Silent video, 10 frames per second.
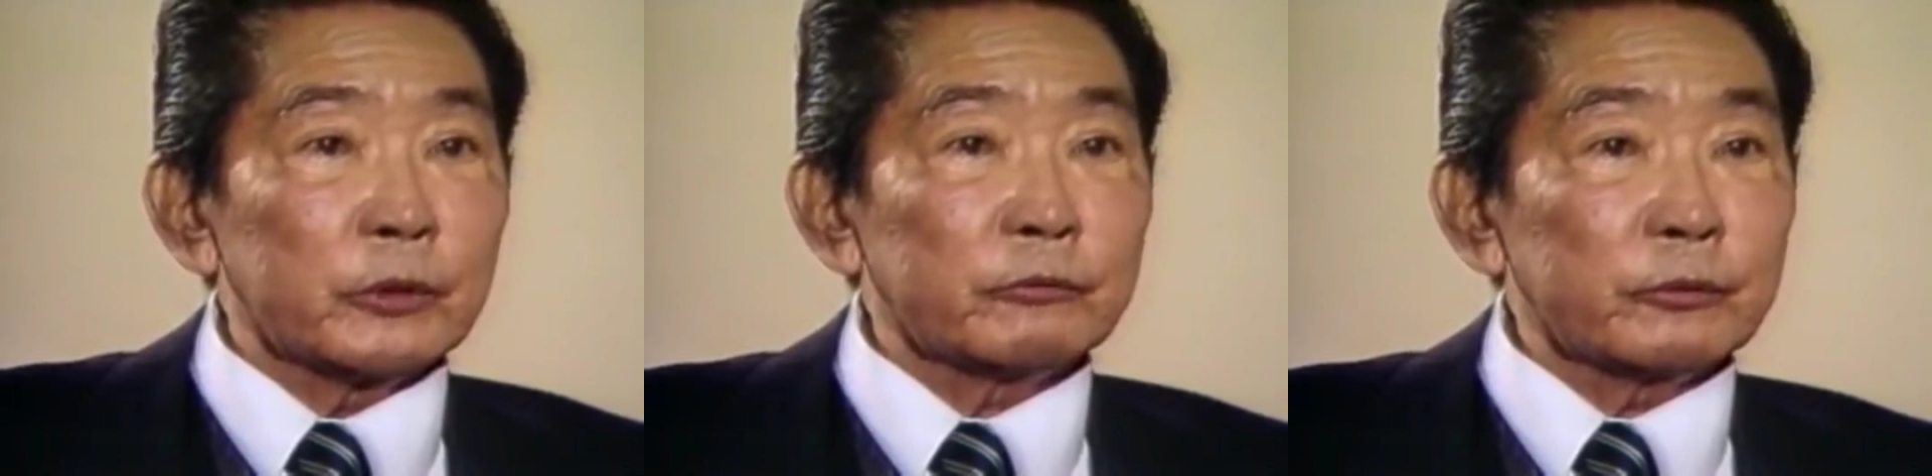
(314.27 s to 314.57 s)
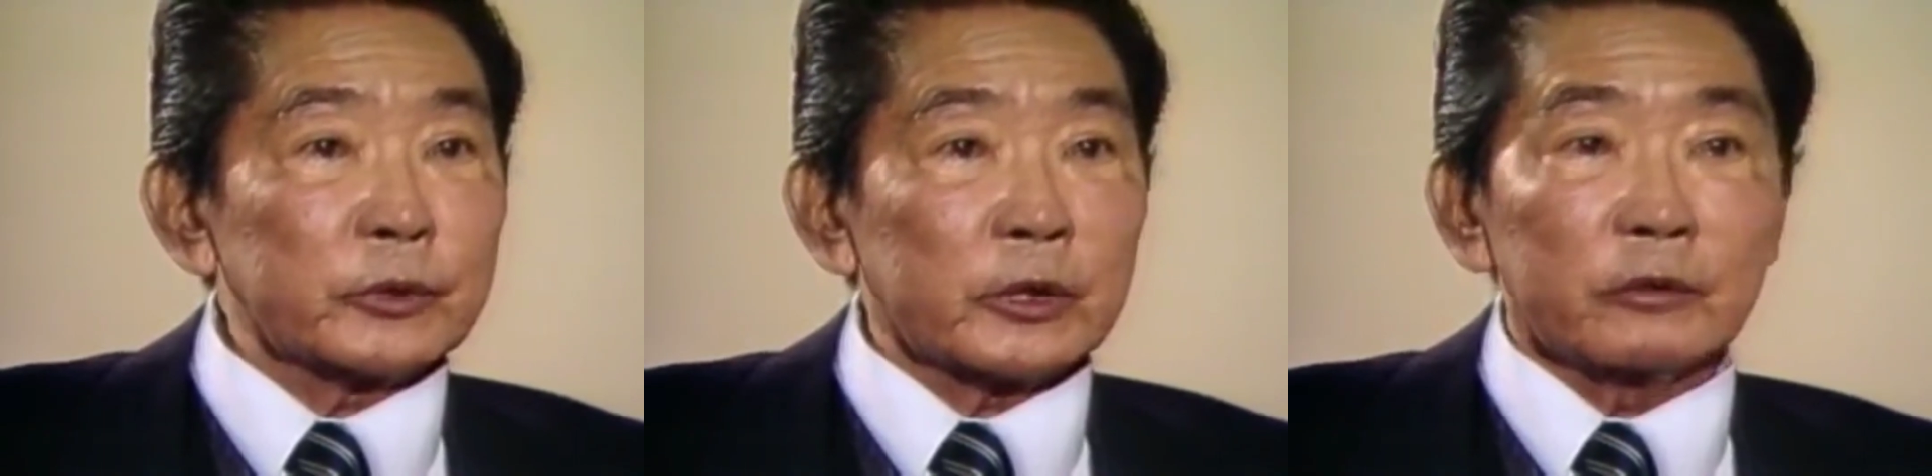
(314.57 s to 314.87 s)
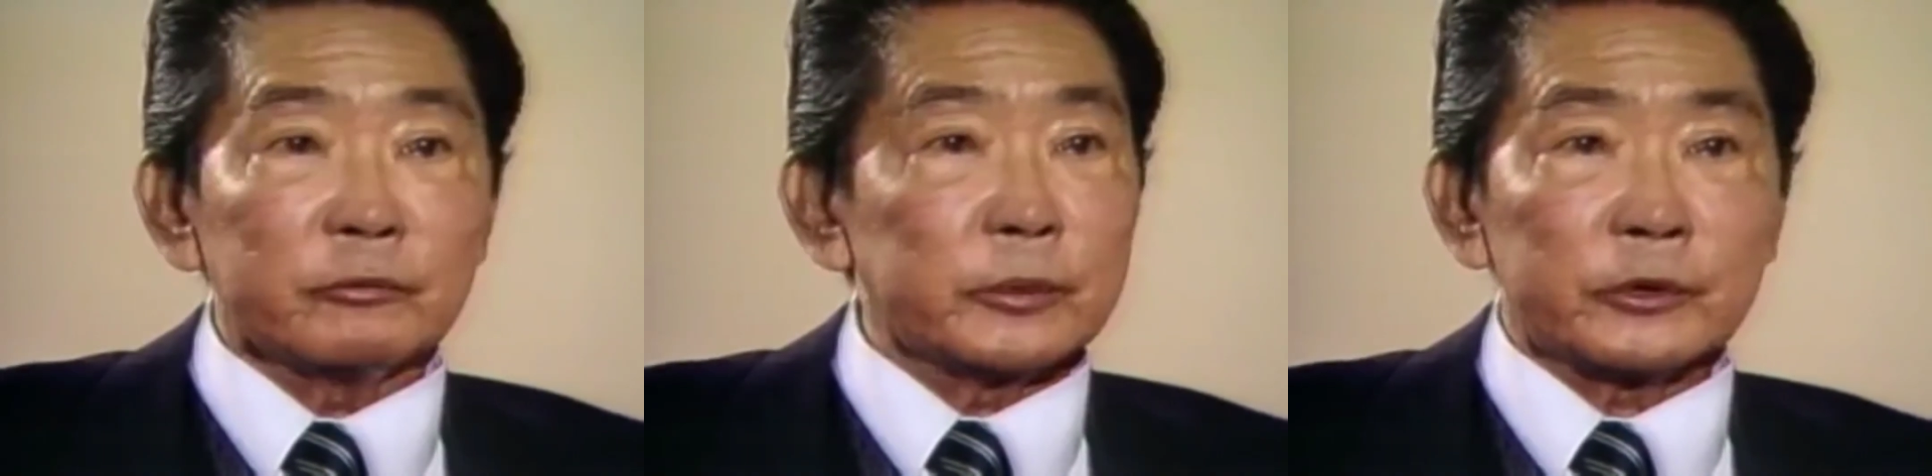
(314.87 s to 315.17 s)
and from the
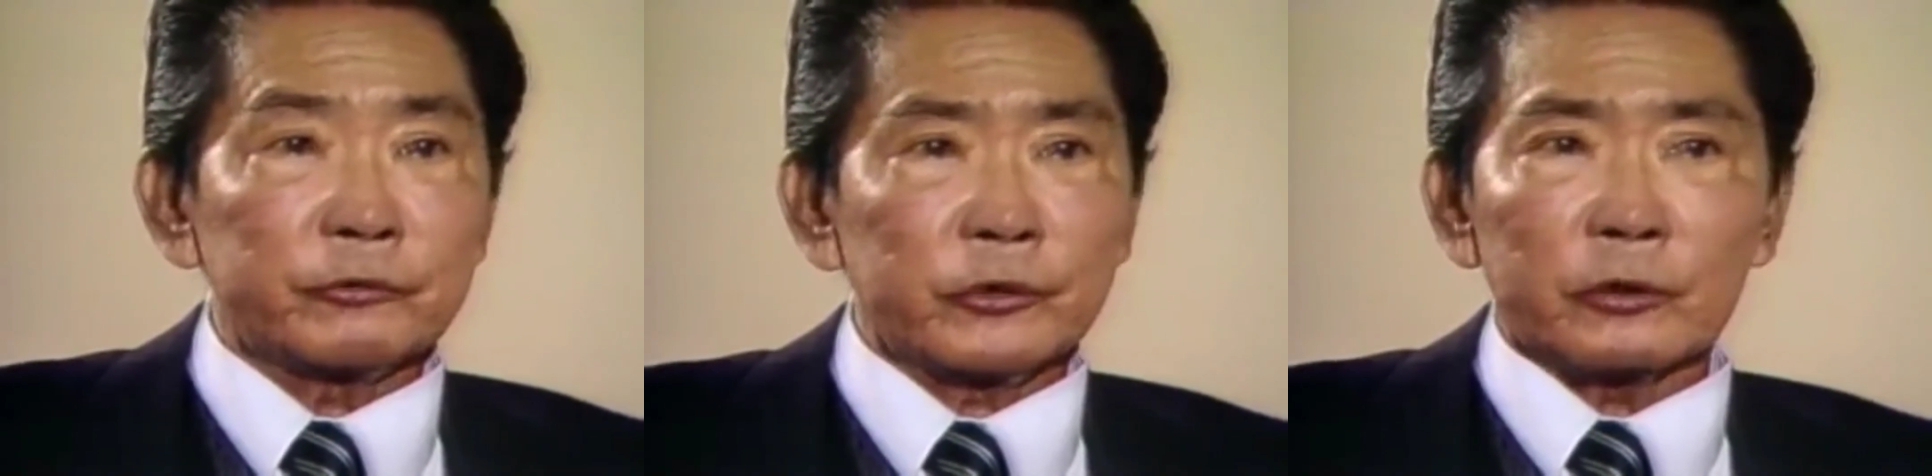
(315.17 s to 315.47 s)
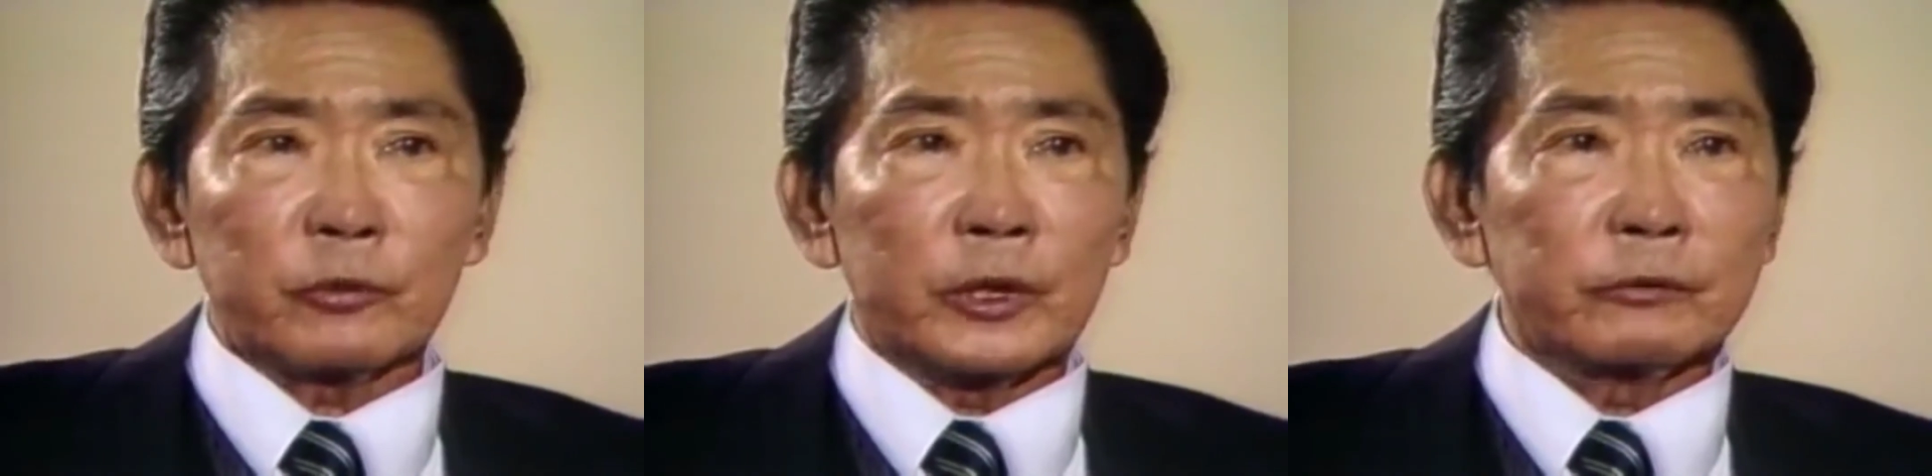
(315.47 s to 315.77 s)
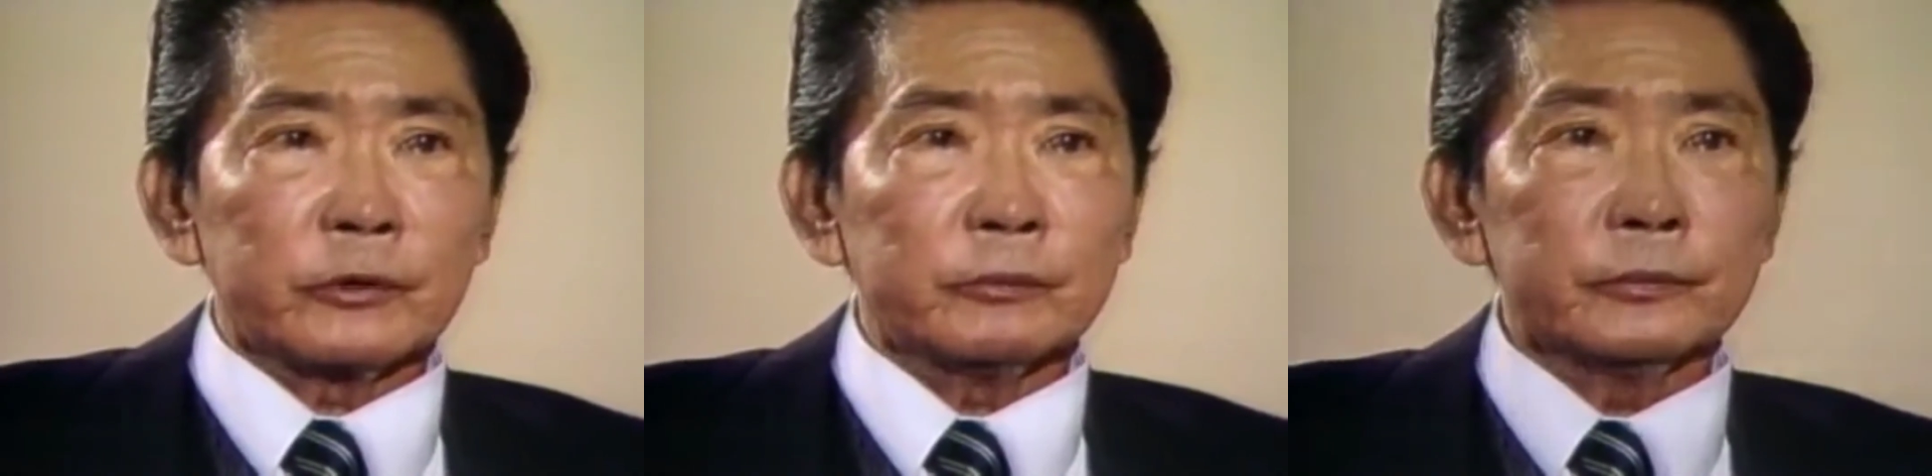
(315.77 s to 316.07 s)
government is not one
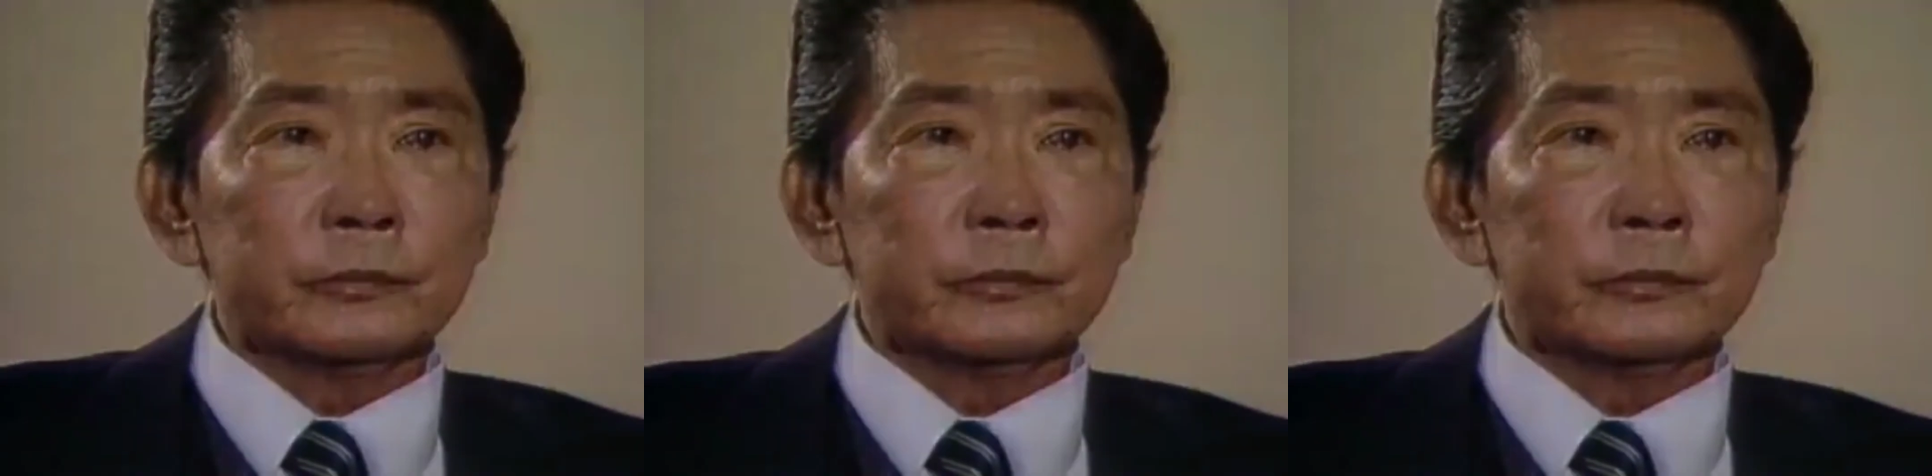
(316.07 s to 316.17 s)
of them.